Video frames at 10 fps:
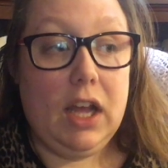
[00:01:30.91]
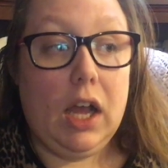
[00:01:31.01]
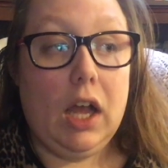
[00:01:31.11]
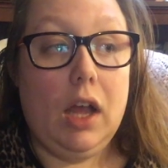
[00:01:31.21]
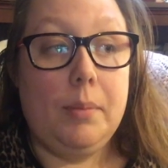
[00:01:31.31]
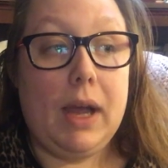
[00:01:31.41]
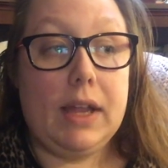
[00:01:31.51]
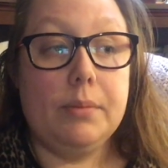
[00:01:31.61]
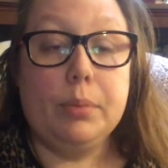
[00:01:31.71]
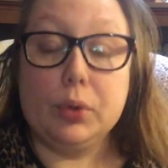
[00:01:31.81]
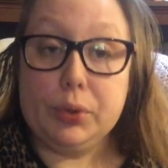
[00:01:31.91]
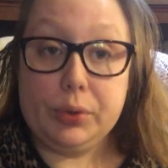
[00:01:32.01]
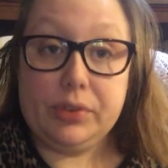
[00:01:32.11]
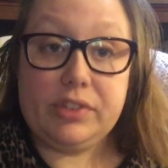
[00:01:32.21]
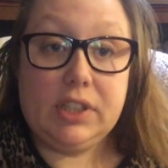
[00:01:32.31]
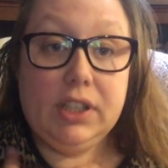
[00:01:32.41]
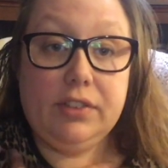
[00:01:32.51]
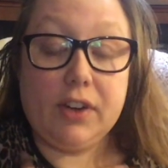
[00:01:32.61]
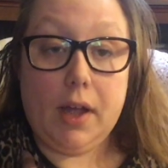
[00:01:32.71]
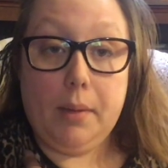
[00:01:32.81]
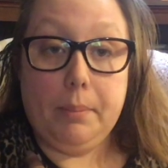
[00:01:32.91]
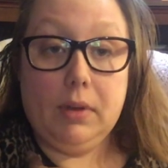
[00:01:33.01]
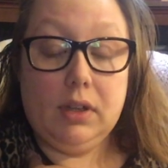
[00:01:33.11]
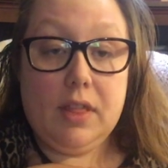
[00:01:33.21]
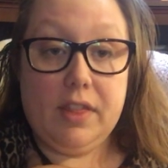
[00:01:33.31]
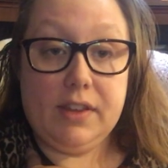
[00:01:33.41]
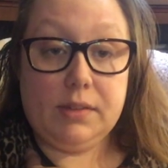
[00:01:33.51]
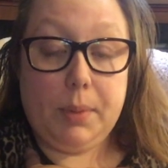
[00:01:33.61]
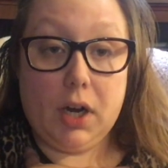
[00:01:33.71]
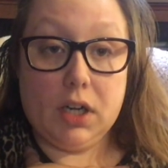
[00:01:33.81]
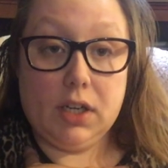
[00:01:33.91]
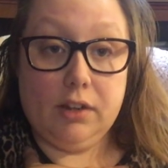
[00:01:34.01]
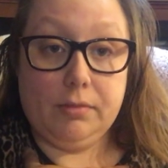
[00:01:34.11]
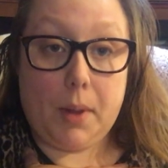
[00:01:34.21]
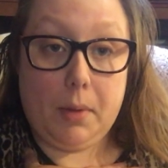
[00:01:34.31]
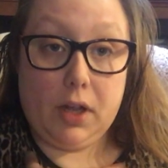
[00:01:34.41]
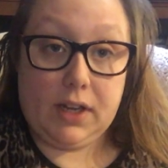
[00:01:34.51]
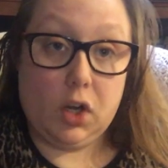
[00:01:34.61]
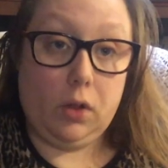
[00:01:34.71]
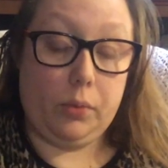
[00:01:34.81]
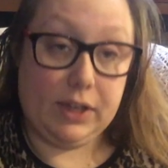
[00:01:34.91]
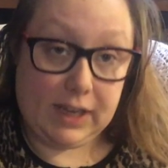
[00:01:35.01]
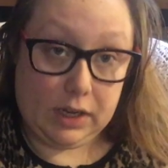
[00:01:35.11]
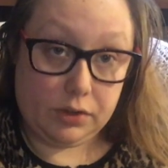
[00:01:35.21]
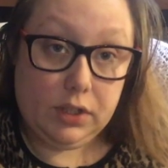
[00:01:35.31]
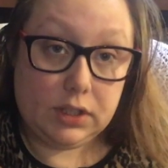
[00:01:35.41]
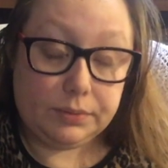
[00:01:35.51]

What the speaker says: I am bruised from this part of my body all the way down.